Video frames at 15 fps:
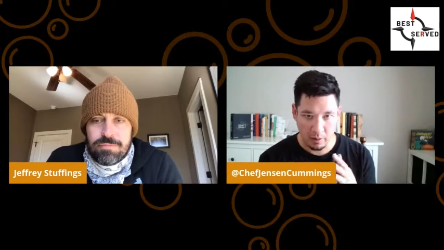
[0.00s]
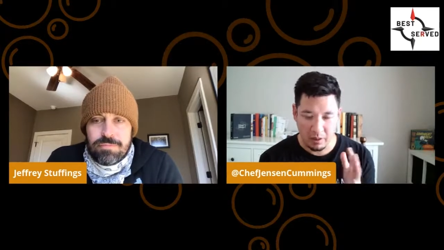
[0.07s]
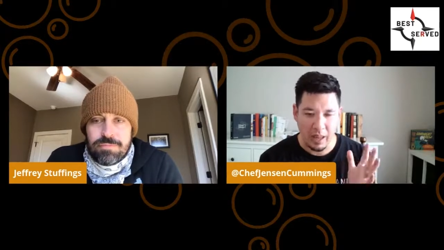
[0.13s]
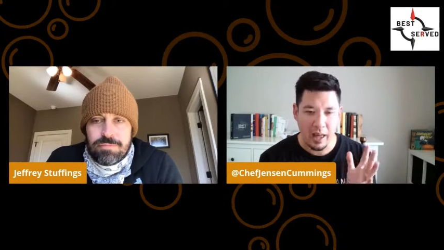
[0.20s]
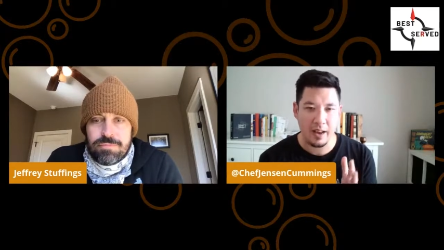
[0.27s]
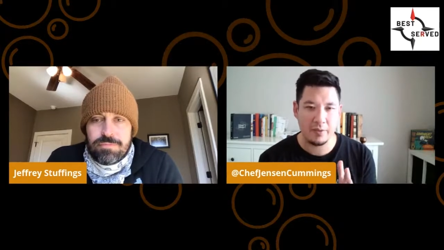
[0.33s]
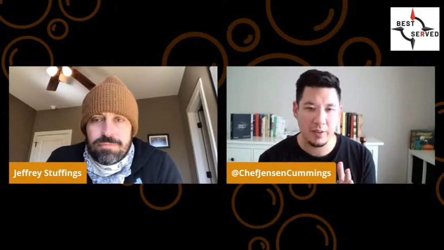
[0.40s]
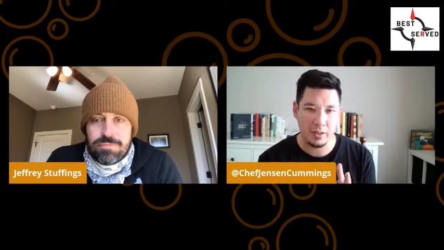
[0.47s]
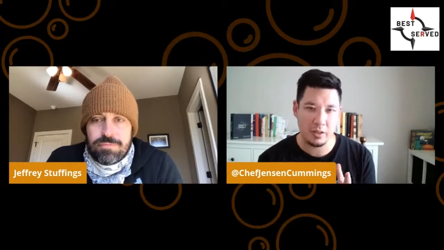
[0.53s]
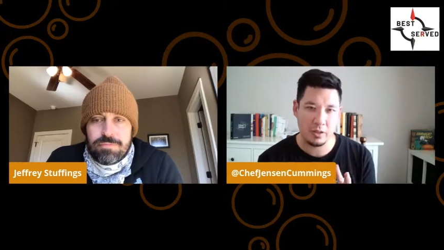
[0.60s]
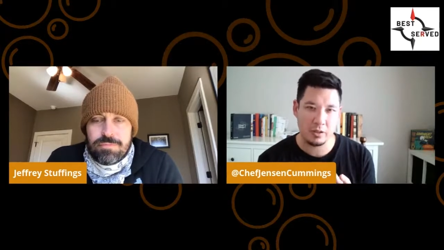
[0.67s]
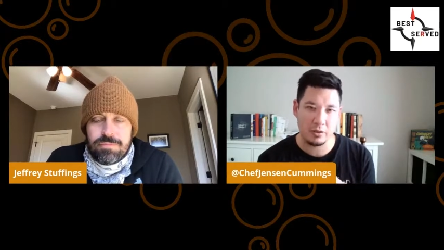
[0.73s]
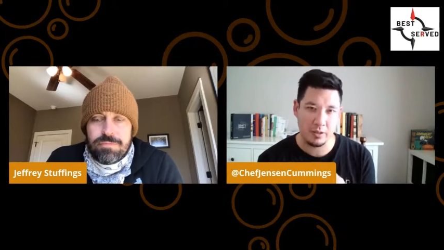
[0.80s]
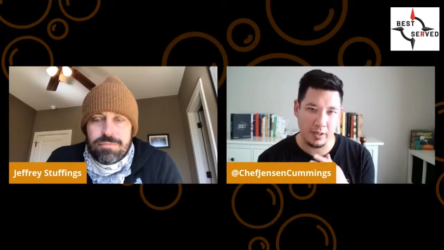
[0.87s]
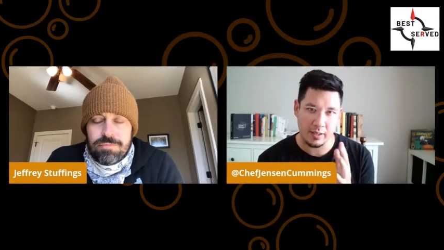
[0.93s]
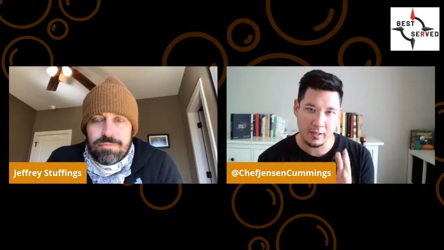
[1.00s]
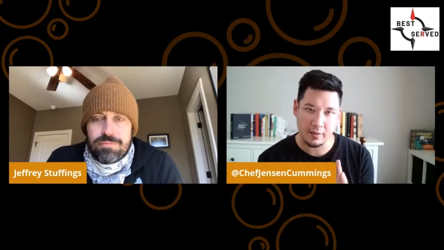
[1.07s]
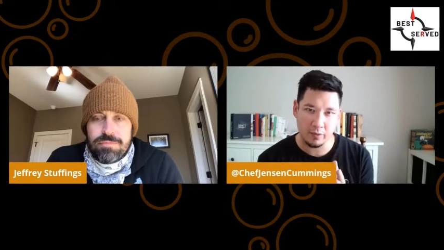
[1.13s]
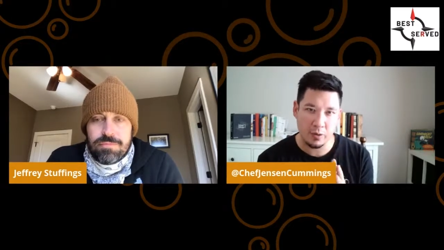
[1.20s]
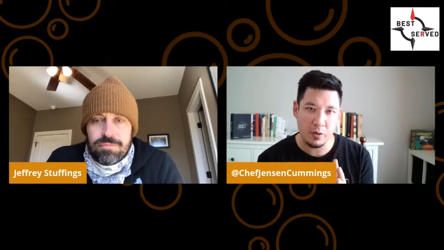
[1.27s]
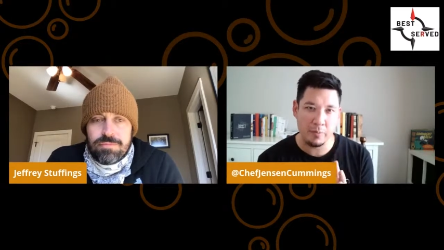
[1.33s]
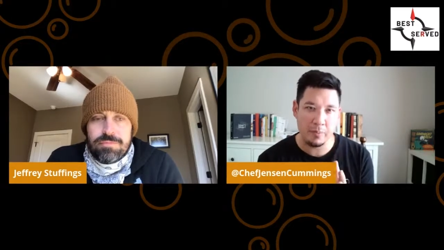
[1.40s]
Speaker 1: a lot of industries,
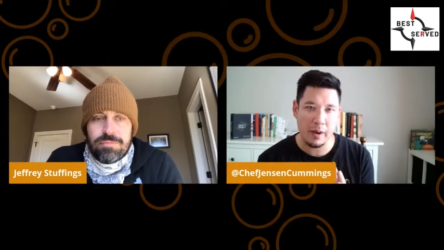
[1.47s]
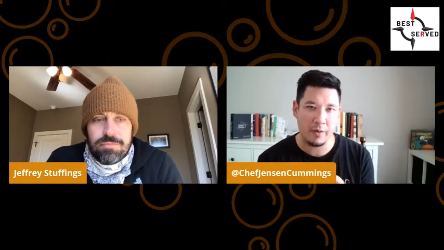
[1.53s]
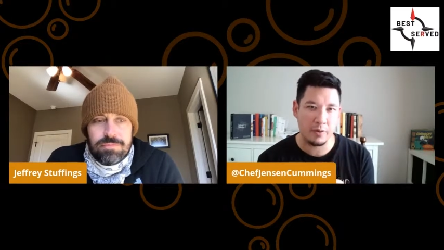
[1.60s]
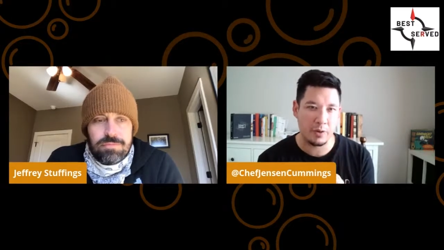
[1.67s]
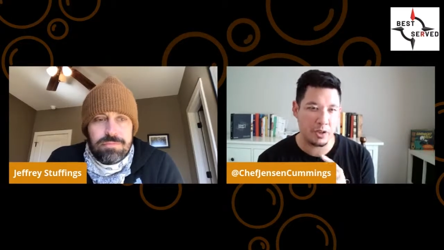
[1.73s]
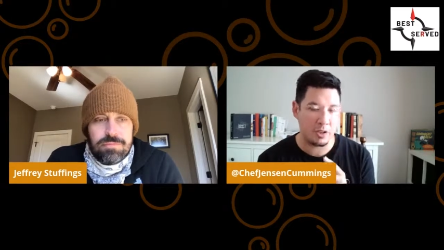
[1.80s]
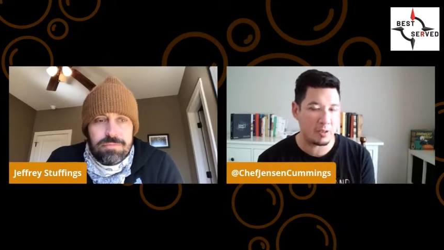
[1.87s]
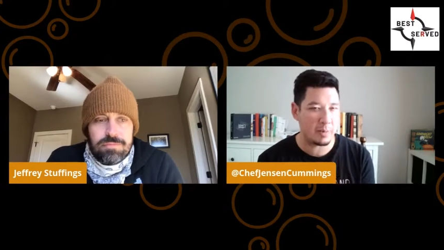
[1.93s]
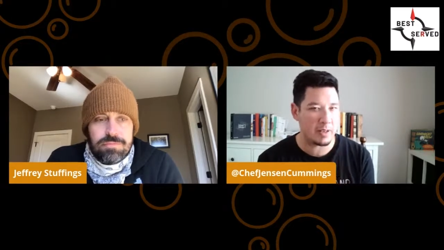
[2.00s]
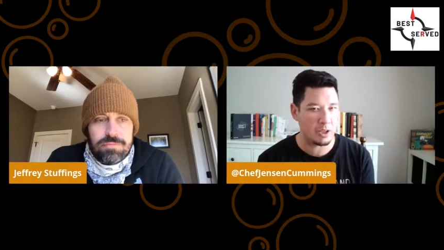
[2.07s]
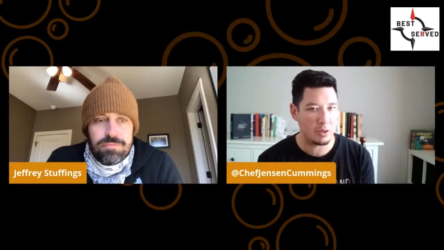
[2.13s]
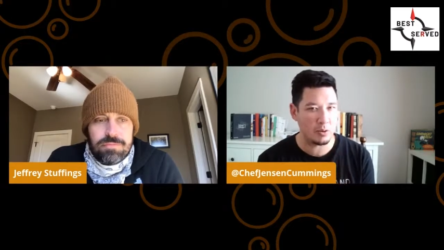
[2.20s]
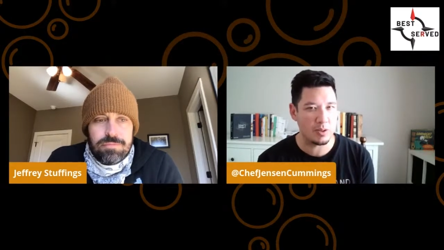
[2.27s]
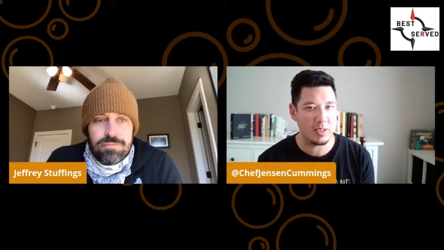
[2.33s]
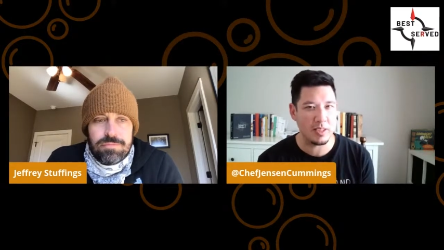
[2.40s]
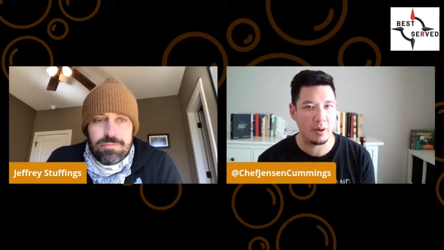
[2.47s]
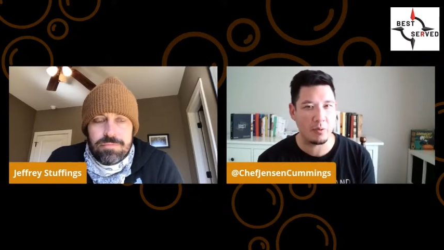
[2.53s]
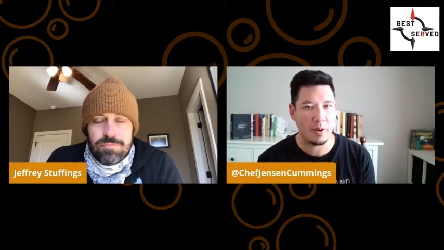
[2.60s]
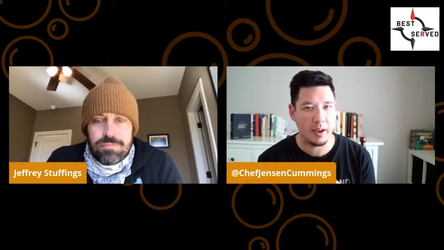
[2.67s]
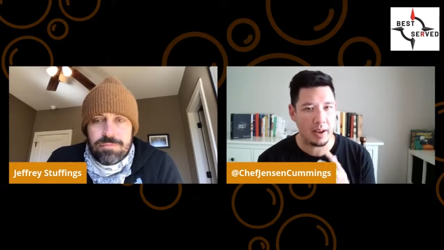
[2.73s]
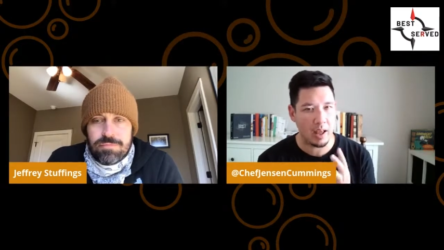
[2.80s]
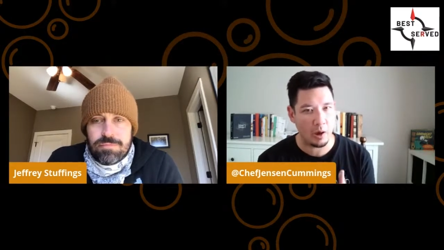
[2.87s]
food and beverage, especially, you see that
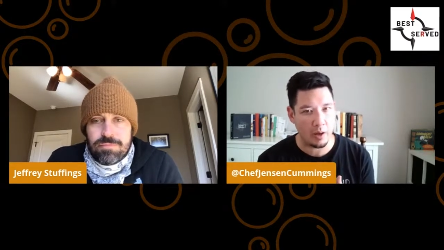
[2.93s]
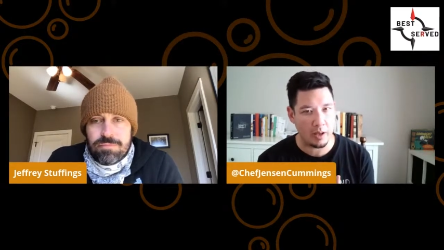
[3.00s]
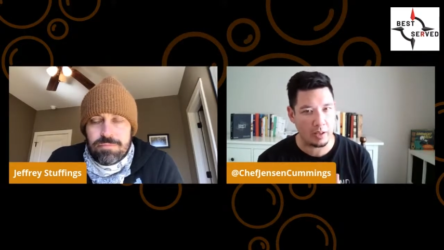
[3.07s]
right now,